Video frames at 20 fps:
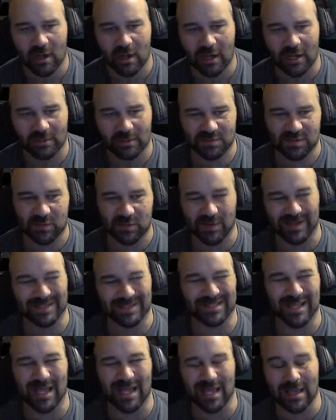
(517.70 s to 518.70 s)
So when I
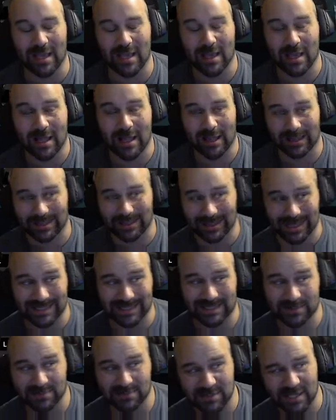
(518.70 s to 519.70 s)
say
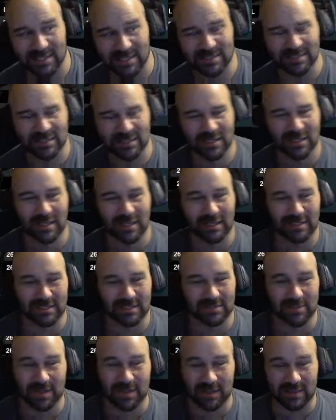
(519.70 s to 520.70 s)
less obsessed,
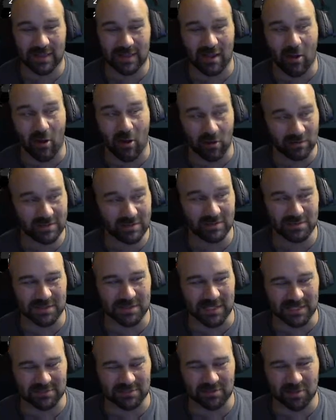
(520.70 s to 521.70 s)
doesn't mean that they aren't
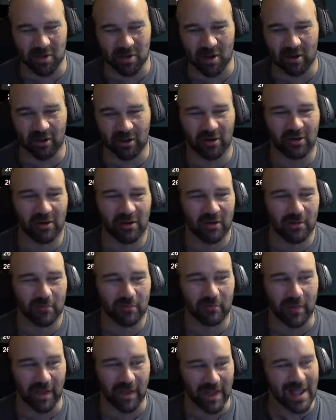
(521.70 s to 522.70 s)
obsessed with honor
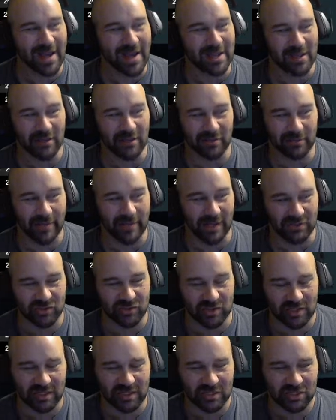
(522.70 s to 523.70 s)
by any other
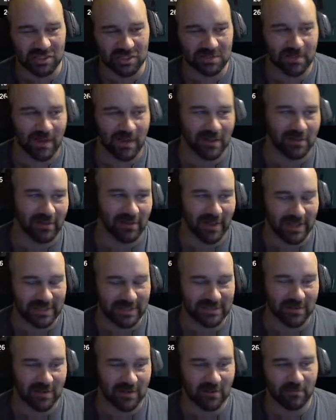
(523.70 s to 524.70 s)
metric. Just by the
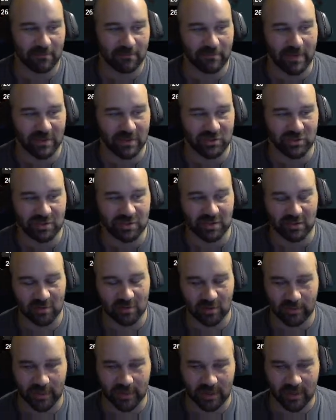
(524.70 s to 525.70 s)
clan's metric, they're a
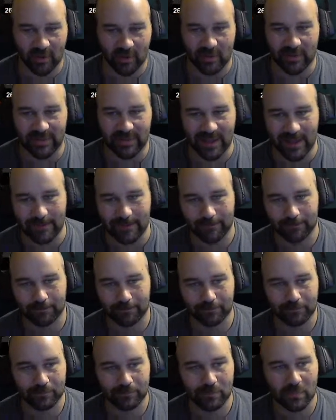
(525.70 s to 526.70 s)
little bit low on that.
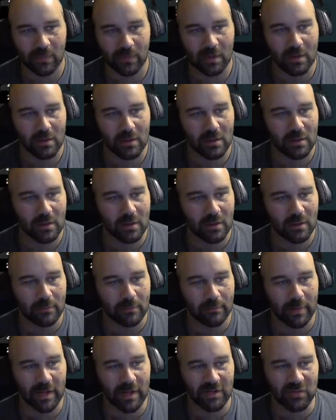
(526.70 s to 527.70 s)

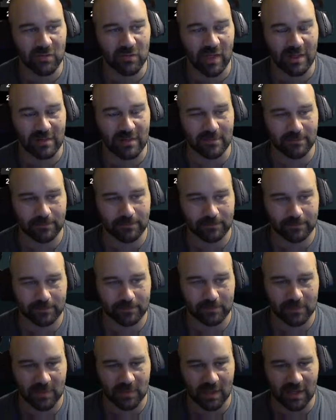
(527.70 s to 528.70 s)
But I do like them.
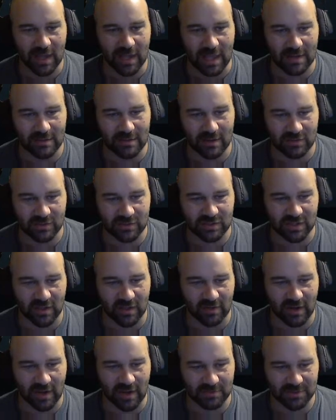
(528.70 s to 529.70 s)
Again, another
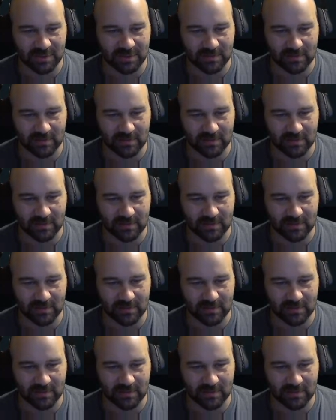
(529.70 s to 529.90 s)
solid option.